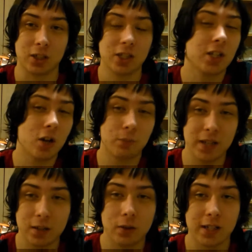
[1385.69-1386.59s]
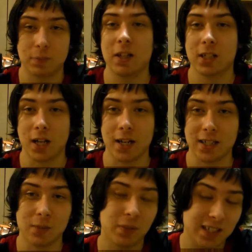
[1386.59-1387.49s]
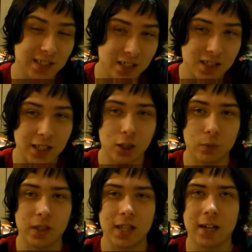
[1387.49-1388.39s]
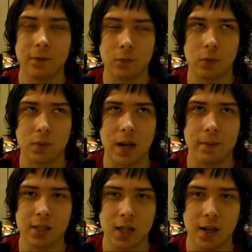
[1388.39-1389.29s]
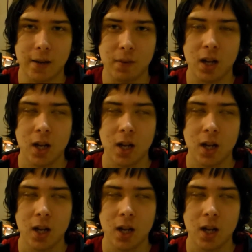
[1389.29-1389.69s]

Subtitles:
Because you know Peter has been a scientist, but he does tinker with tech from time to time.